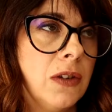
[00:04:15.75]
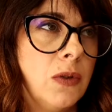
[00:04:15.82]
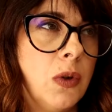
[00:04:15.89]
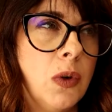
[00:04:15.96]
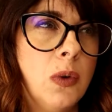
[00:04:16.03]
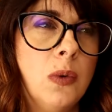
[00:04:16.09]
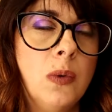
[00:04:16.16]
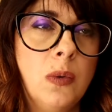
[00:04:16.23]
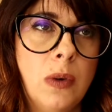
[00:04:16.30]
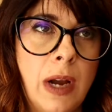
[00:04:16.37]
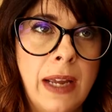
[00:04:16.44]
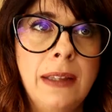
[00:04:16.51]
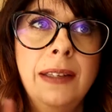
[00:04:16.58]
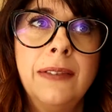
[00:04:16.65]
who
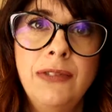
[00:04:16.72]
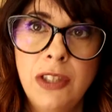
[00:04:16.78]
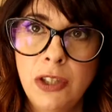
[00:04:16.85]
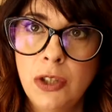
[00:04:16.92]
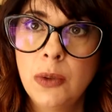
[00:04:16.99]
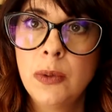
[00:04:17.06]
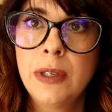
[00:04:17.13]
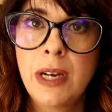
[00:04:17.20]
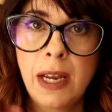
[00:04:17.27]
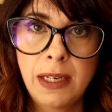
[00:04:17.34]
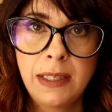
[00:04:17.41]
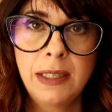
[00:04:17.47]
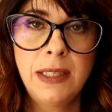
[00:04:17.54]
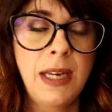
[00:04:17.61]
I lifted to a
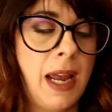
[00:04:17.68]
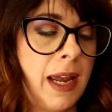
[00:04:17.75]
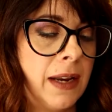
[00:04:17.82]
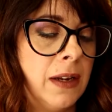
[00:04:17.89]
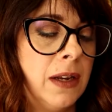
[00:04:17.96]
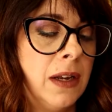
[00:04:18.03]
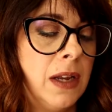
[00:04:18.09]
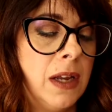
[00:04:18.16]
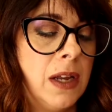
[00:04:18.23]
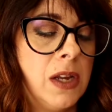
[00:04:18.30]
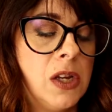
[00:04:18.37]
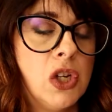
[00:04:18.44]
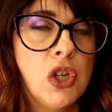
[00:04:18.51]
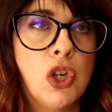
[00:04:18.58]
nice 10,
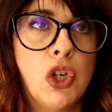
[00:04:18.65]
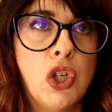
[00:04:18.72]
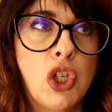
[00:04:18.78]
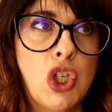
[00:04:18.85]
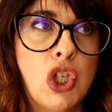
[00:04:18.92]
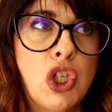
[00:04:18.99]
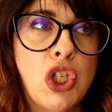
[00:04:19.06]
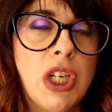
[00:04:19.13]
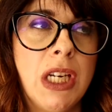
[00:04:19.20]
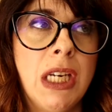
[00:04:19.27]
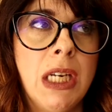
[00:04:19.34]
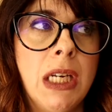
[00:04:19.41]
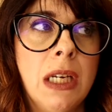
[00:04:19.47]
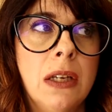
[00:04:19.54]

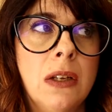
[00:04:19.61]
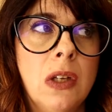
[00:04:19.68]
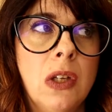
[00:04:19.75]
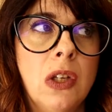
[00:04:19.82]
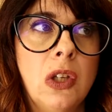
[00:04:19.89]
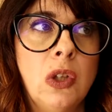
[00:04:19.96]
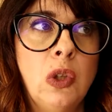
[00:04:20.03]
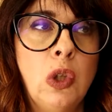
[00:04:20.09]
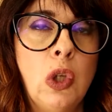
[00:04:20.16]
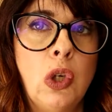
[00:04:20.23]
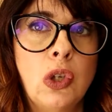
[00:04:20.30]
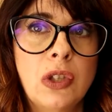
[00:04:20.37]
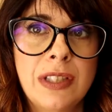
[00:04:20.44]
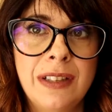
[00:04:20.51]
she
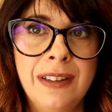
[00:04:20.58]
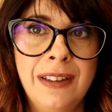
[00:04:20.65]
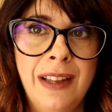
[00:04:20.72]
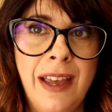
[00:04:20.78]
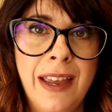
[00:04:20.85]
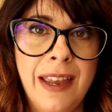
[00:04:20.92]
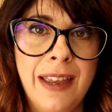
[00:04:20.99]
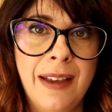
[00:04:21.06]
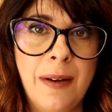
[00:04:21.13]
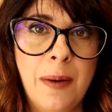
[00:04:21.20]
looked like